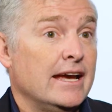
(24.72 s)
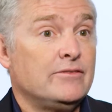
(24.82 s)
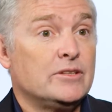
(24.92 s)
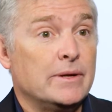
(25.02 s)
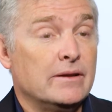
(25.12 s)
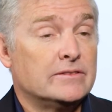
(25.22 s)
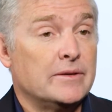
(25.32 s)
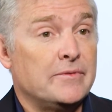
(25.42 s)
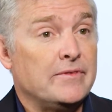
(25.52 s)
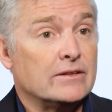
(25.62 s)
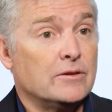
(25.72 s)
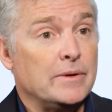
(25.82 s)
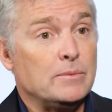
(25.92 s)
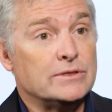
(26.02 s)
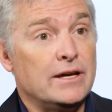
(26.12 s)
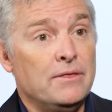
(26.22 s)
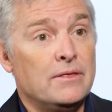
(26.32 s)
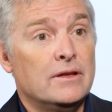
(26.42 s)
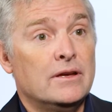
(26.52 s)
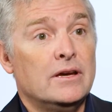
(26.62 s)
have some effect on people's health.
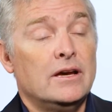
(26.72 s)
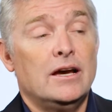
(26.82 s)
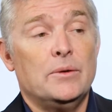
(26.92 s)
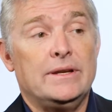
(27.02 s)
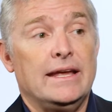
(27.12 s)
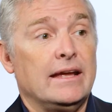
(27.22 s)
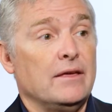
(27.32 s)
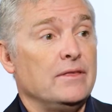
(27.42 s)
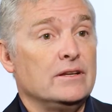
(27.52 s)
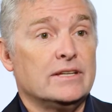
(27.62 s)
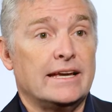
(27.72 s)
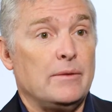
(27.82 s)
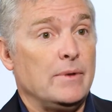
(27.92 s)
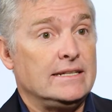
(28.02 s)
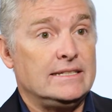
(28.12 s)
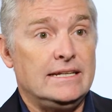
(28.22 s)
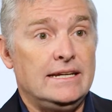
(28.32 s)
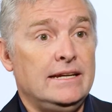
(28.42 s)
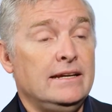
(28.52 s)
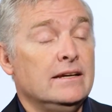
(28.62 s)
We take out things like
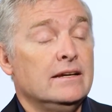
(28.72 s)
MIT,